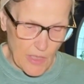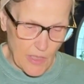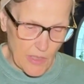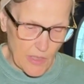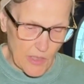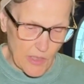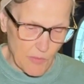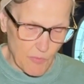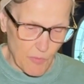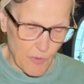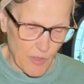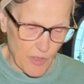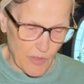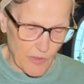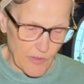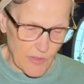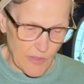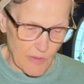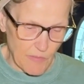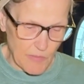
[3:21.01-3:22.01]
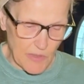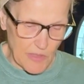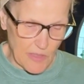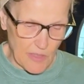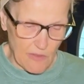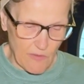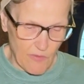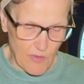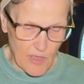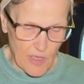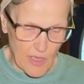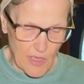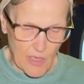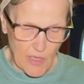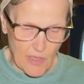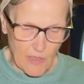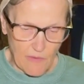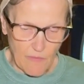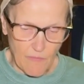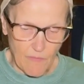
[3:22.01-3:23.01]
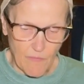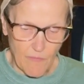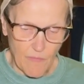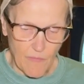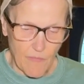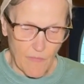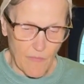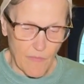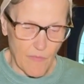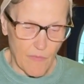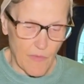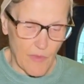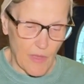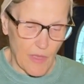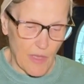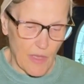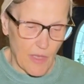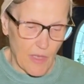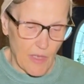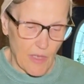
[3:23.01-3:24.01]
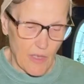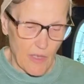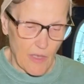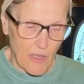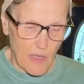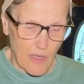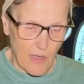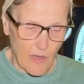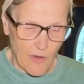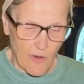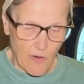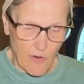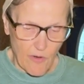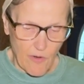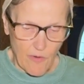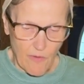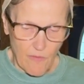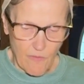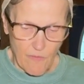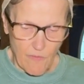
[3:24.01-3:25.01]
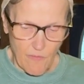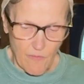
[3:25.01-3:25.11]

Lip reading: sprinkle some stevia on here.